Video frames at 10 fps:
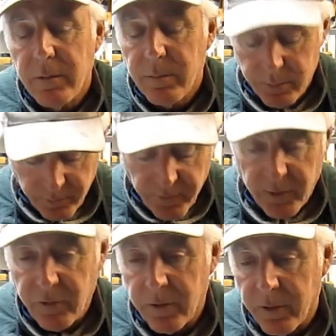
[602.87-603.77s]

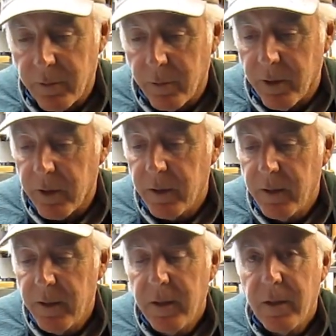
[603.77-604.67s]
professional at work,
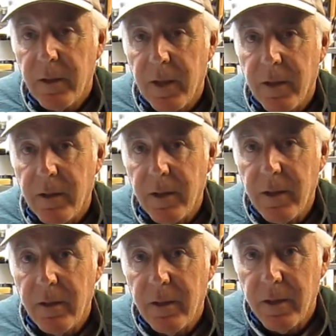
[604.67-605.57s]
and
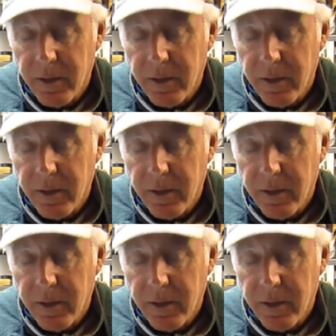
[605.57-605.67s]
in